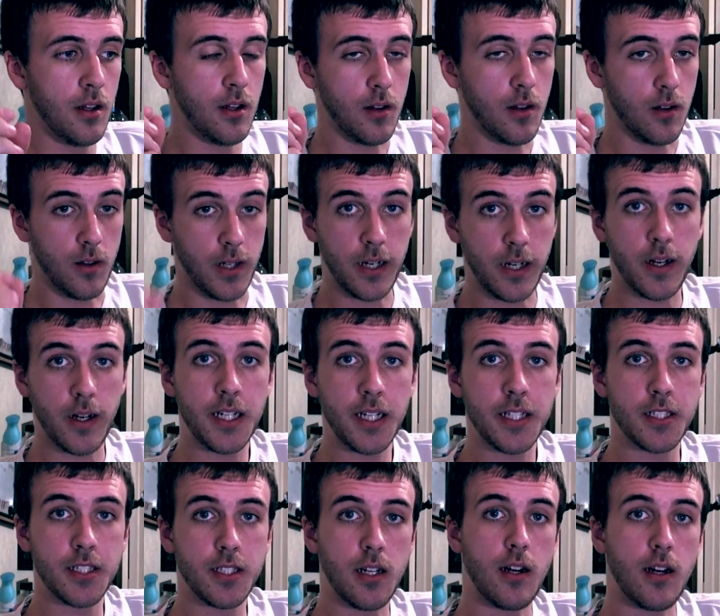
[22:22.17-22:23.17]

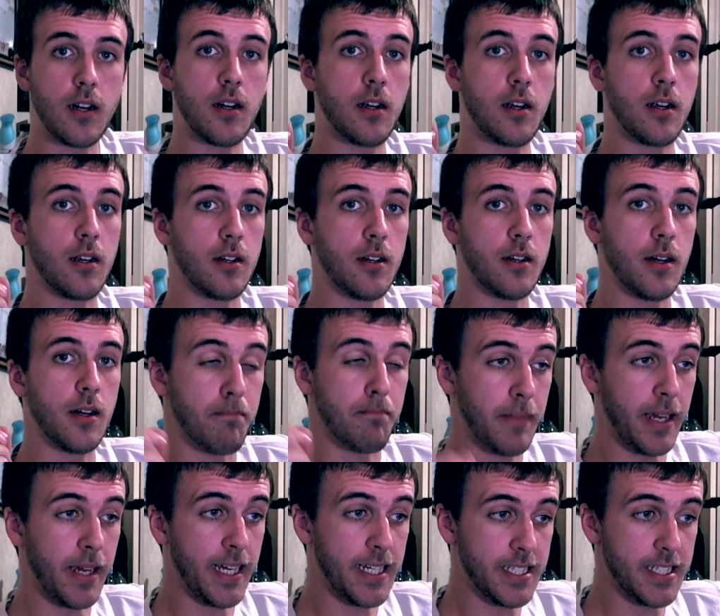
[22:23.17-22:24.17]
Lyrics are
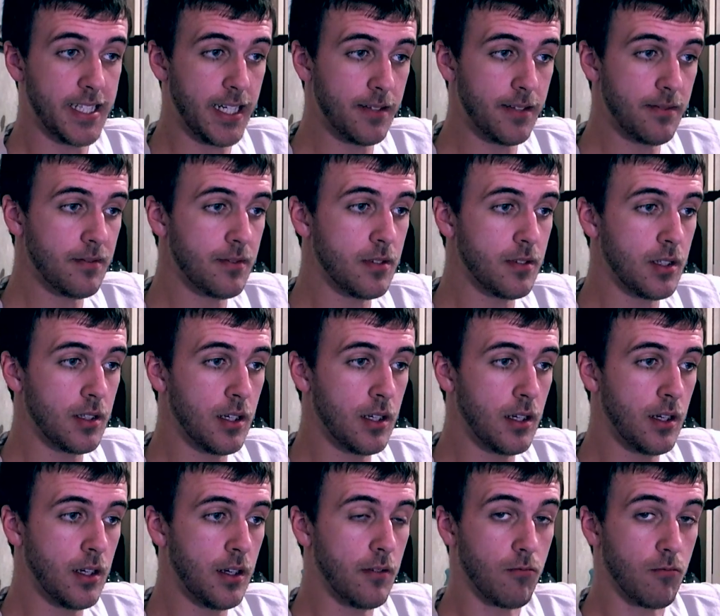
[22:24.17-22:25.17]
amazing.
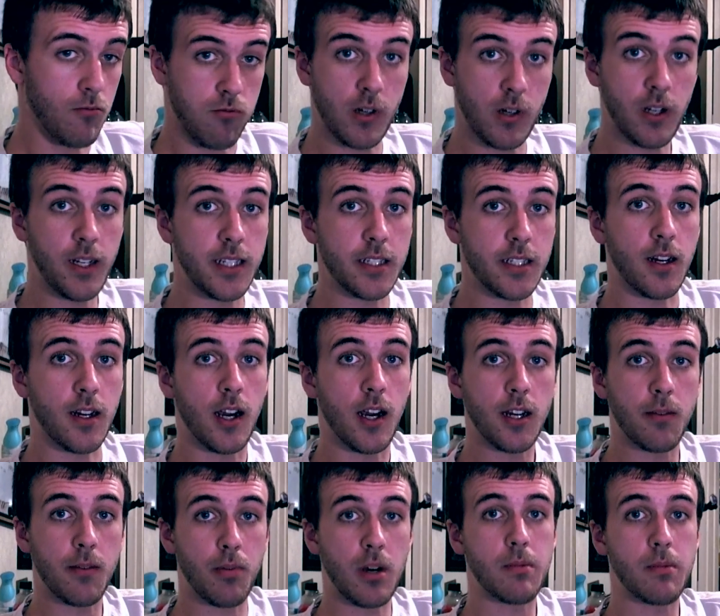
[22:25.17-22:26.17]
Really
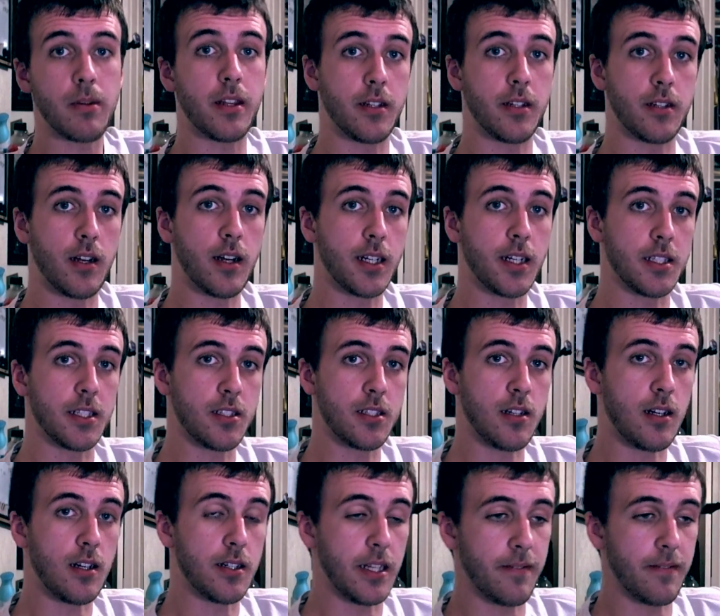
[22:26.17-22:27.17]
dark. Probably the darkest
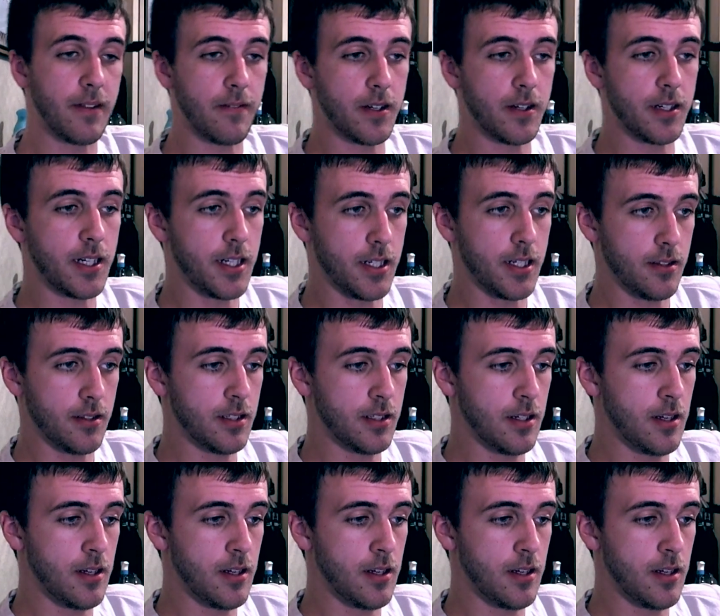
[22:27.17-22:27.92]
song they've ever done.